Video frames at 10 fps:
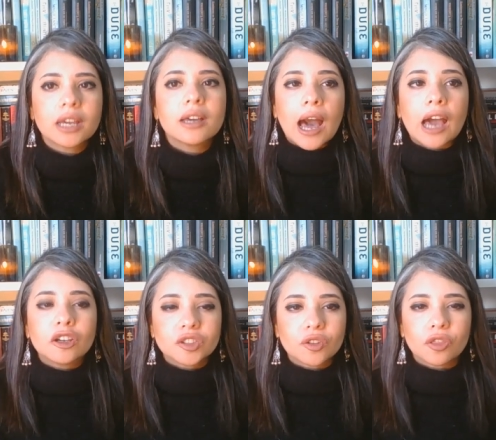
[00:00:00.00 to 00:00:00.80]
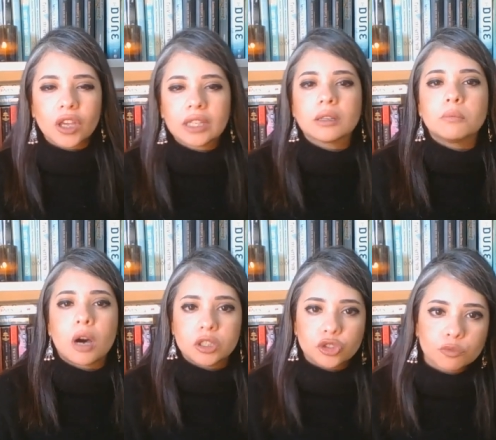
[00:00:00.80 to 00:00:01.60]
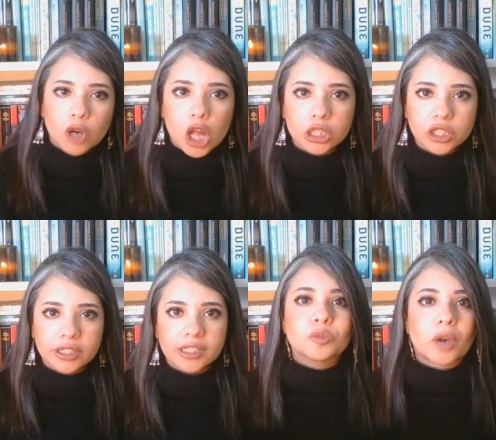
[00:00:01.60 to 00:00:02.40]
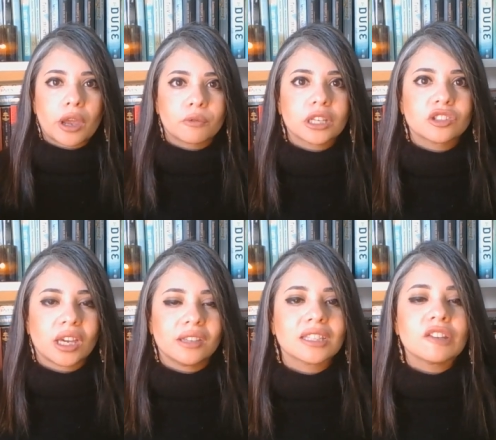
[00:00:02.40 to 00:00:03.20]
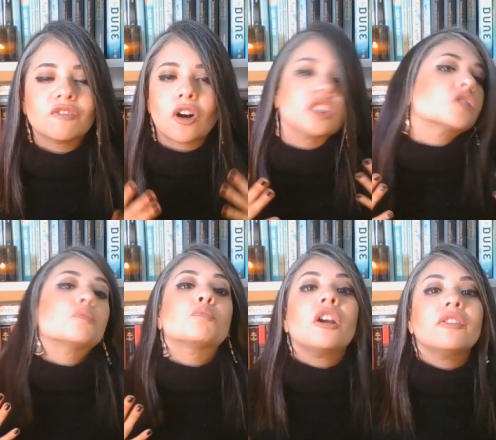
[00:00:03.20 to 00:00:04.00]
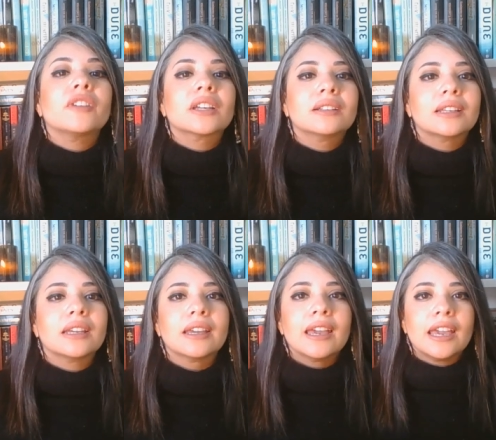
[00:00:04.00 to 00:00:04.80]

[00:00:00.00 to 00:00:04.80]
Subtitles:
I also think The Monstromologist by Rick Yancey falls perfectly